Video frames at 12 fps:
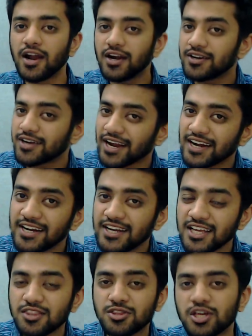
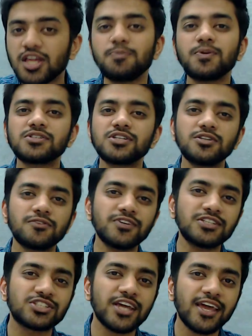93% of its
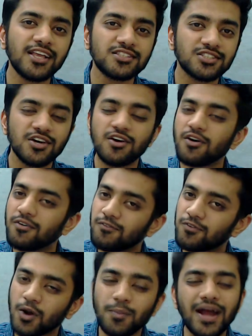sales
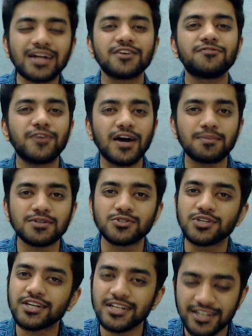from active
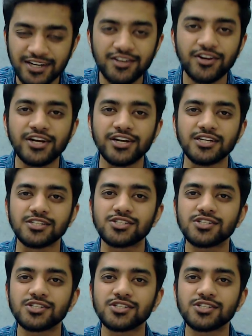pharmaceutical ingredients.